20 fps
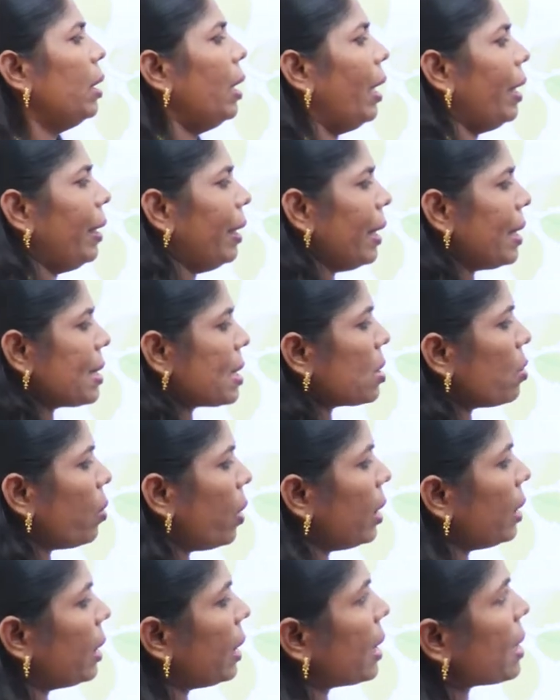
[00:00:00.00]
And next
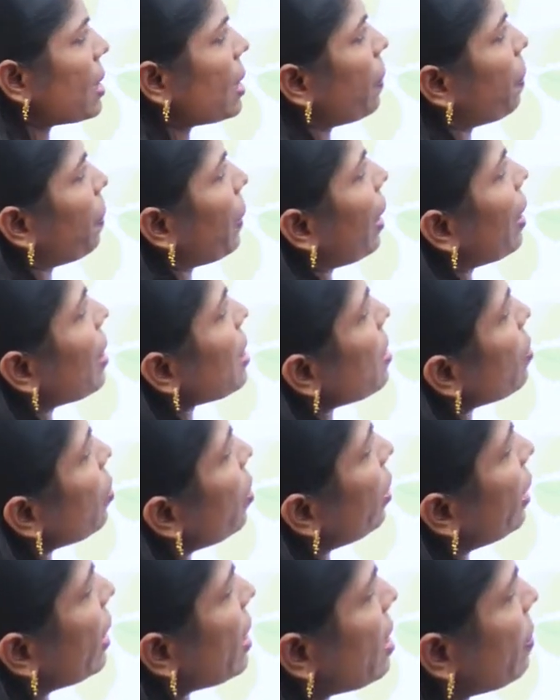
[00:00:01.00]
one, that is a
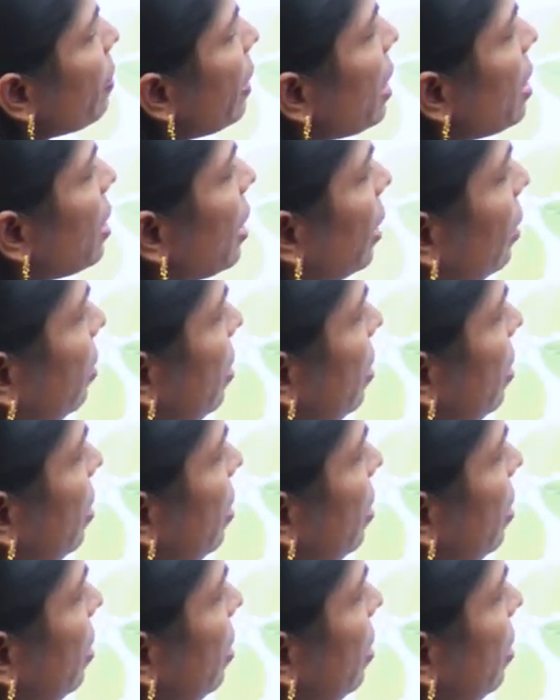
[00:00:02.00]
plasmodesmata.